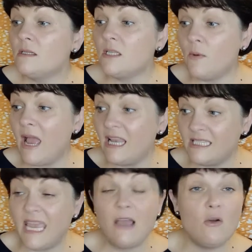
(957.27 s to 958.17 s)
So I
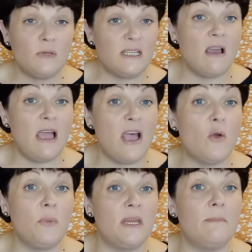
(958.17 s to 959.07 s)
had to start
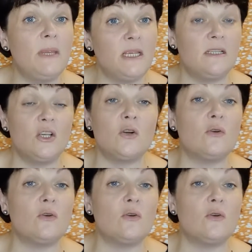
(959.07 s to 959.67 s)
helping him, because of